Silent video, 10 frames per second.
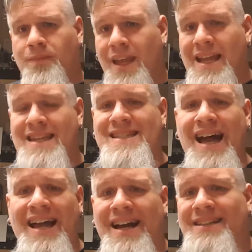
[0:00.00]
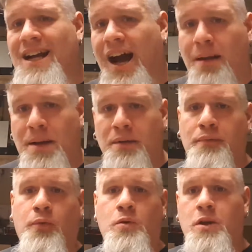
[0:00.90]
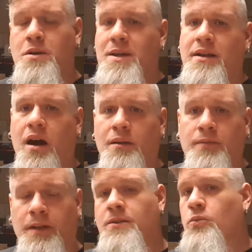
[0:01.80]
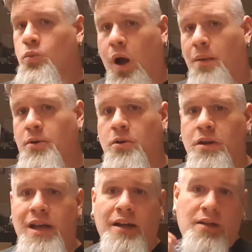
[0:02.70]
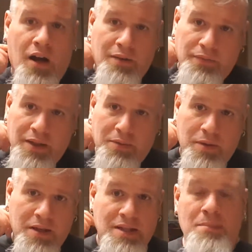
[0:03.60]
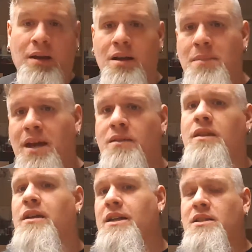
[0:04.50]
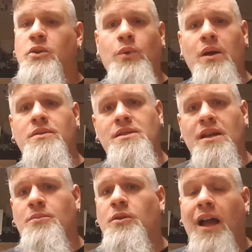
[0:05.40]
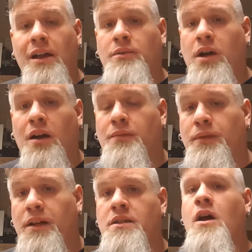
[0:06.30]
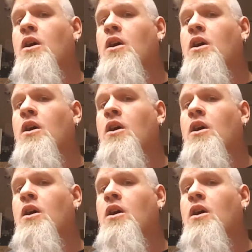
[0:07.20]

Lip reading: It is not uncommon for there to be conflict. Robin Hood had conflict within his merry men. The Knights of the Round Table had conflict.